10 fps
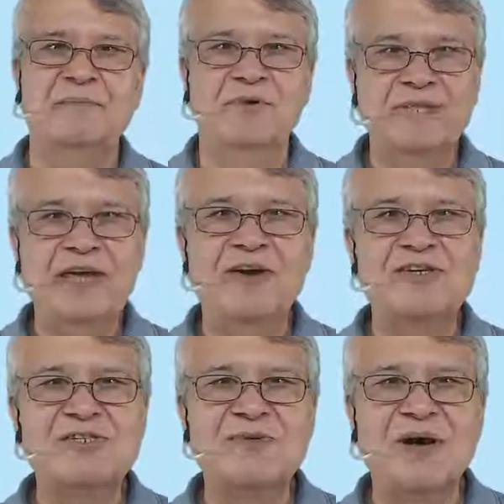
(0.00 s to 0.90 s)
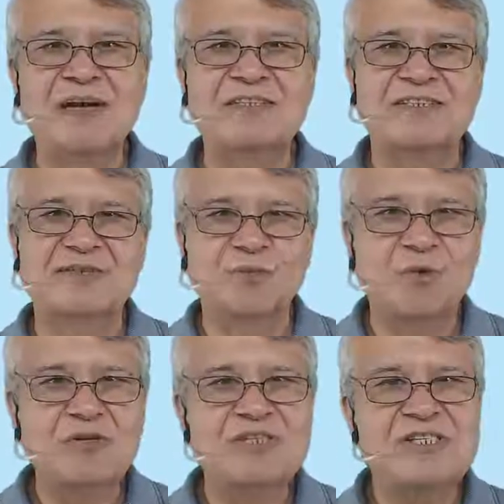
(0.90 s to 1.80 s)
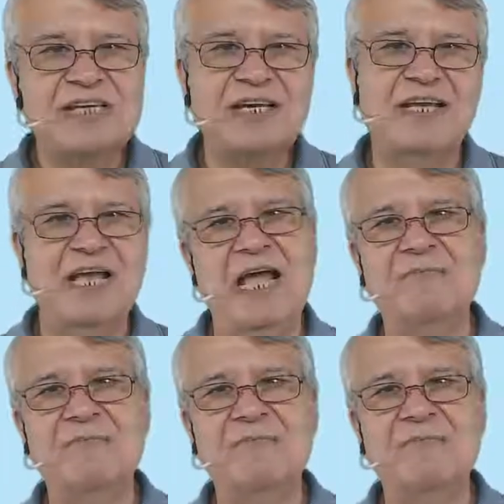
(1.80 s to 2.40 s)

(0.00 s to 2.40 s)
but they also accent one tick